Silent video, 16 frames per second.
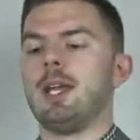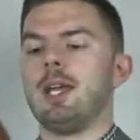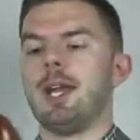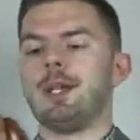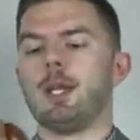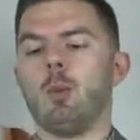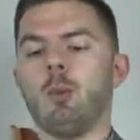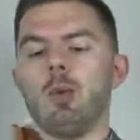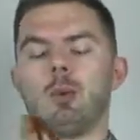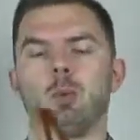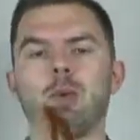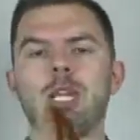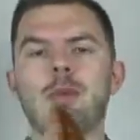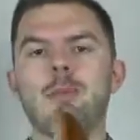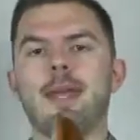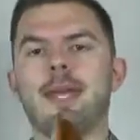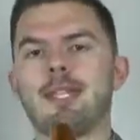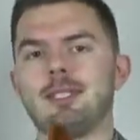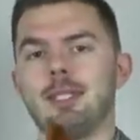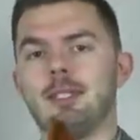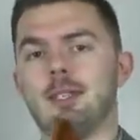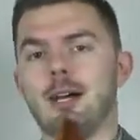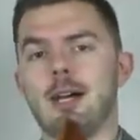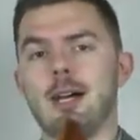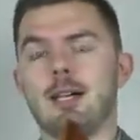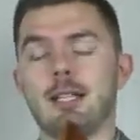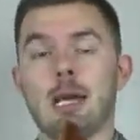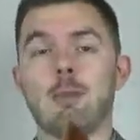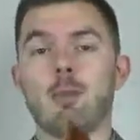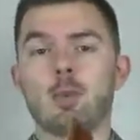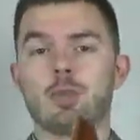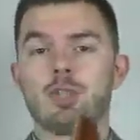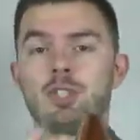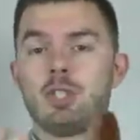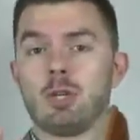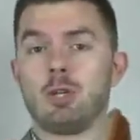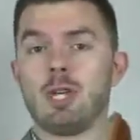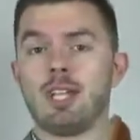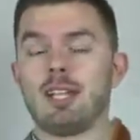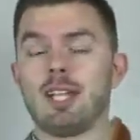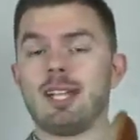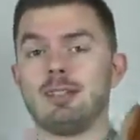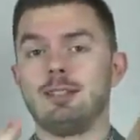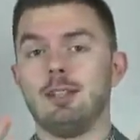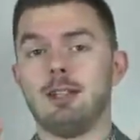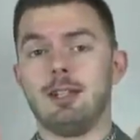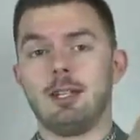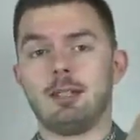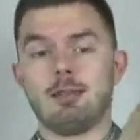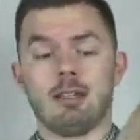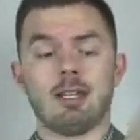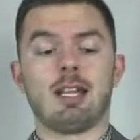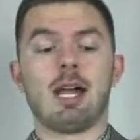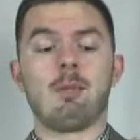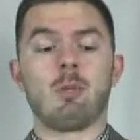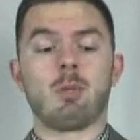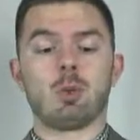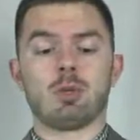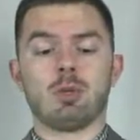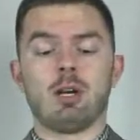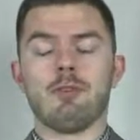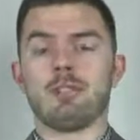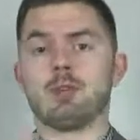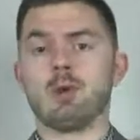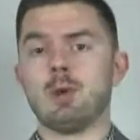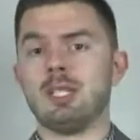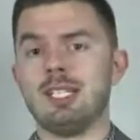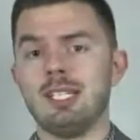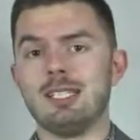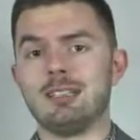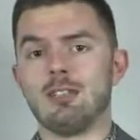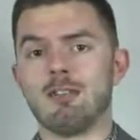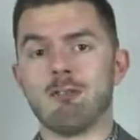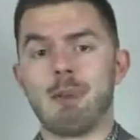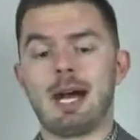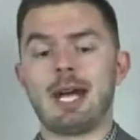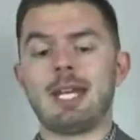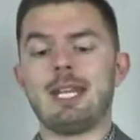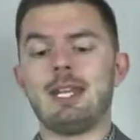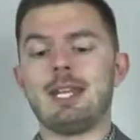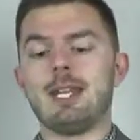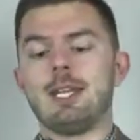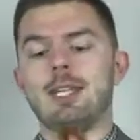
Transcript: and then what really makes it a lot more sturdy, a lot more of a cohesive body,